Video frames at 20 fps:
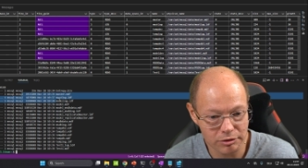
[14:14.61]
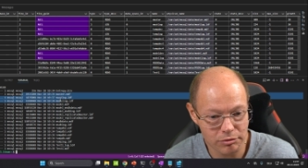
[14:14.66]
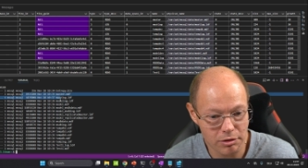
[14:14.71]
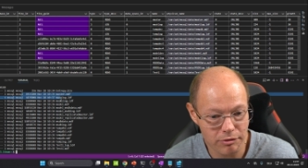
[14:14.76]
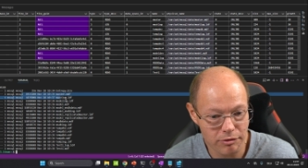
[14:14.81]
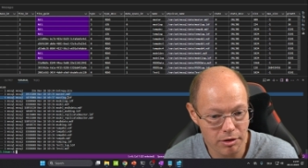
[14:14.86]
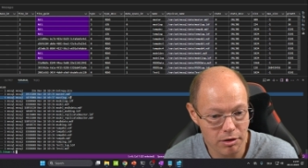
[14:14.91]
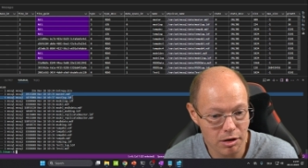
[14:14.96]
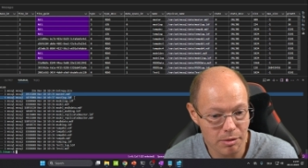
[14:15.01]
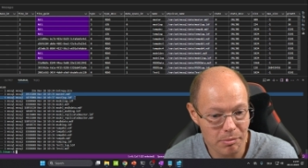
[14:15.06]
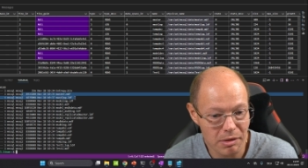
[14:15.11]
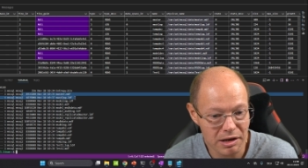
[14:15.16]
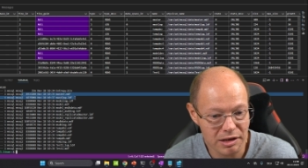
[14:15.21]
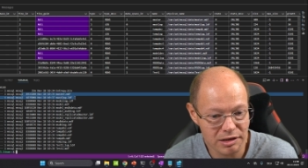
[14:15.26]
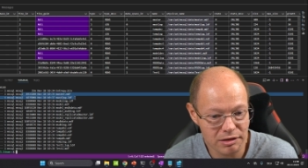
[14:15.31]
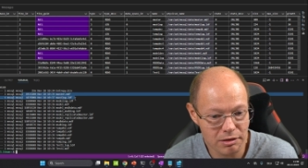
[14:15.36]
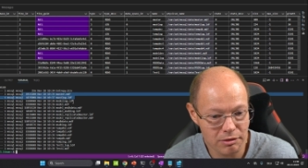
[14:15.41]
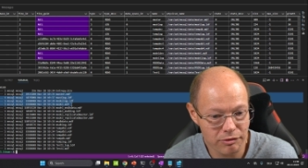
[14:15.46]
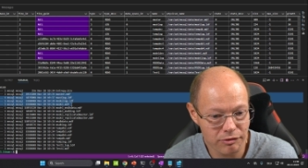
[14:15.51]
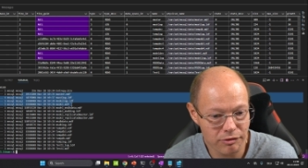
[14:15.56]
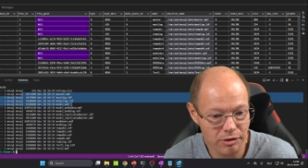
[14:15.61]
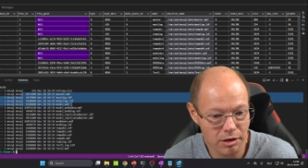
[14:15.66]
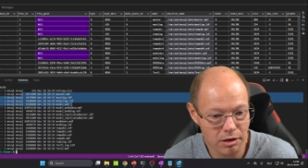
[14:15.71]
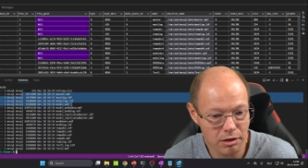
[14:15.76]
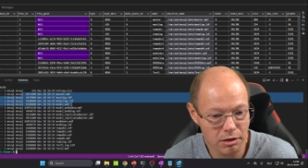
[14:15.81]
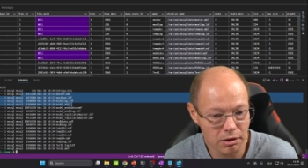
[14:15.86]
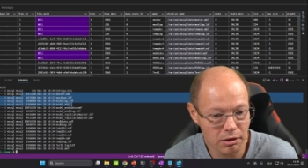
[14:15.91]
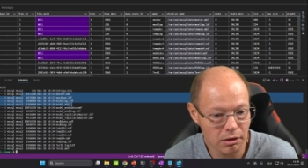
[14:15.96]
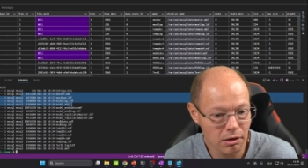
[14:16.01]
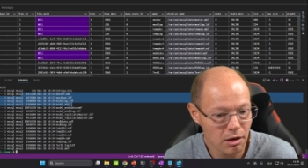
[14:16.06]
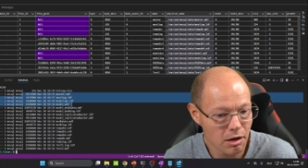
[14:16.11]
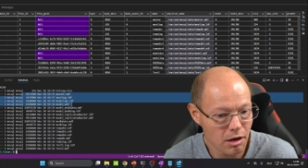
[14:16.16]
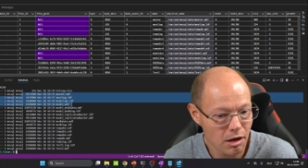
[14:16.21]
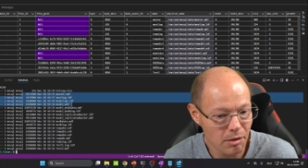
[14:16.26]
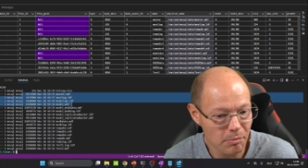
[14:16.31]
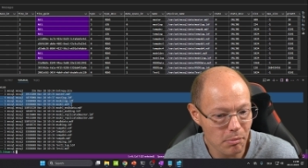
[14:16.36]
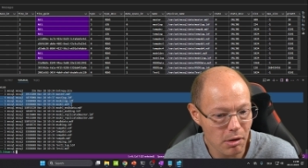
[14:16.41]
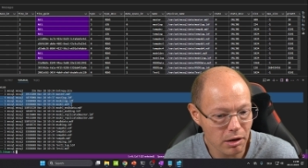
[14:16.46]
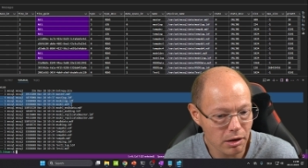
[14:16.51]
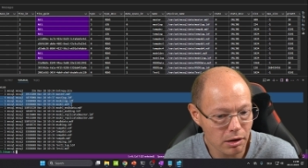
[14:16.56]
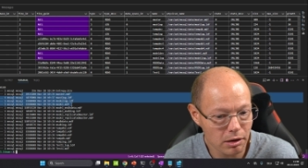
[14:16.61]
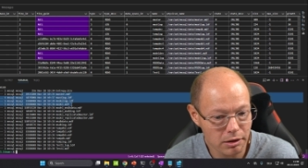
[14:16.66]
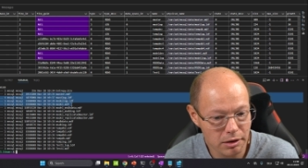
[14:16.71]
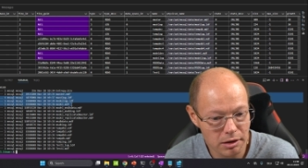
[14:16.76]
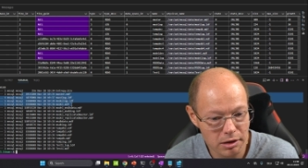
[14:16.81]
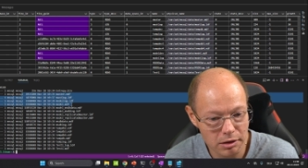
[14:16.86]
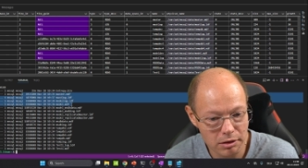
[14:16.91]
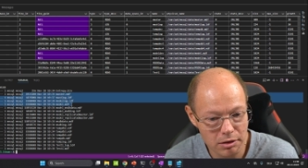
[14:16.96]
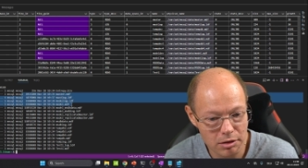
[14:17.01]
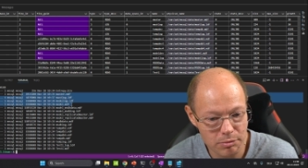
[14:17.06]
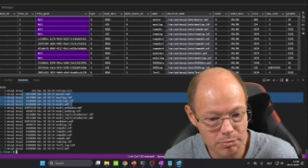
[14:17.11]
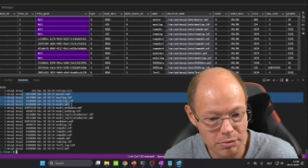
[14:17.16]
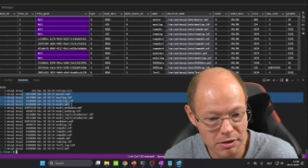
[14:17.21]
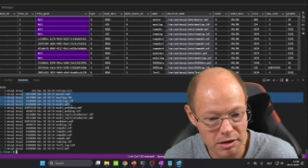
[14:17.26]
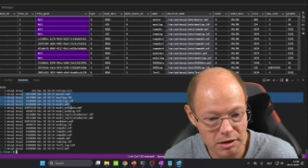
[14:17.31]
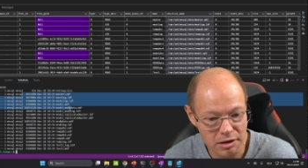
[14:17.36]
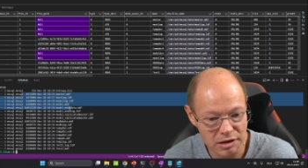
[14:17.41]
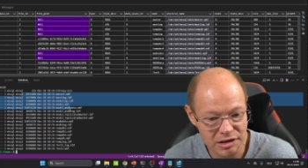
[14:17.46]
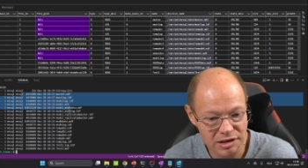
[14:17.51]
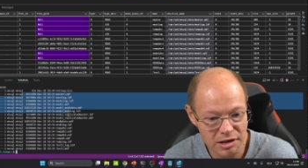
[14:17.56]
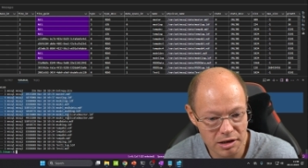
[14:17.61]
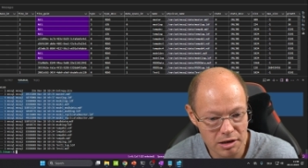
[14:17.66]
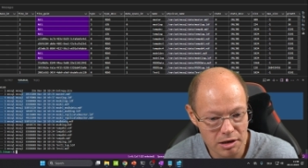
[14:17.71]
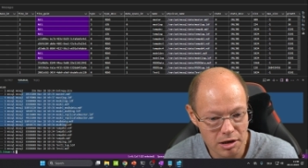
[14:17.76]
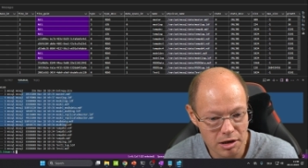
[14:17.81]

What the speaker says: We have our master file, model database,